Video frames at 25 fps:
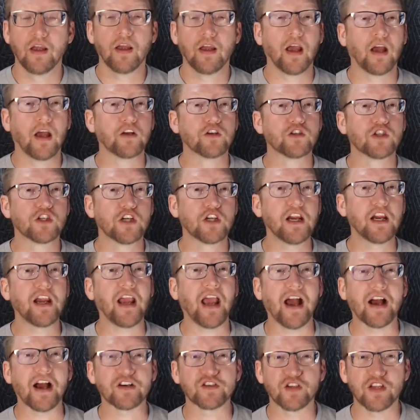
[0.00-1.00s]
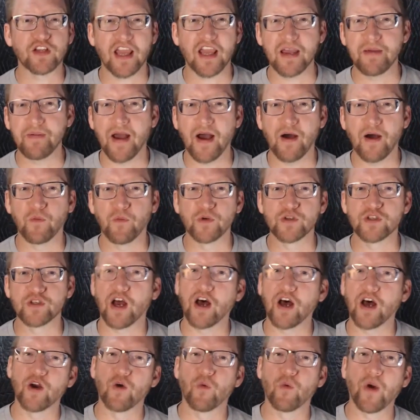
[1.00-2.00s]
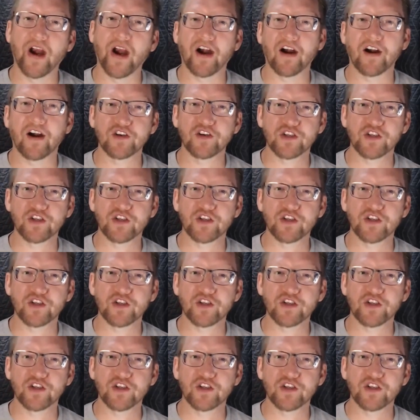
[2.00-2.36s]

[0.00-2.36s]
And she actually came out and was unaware.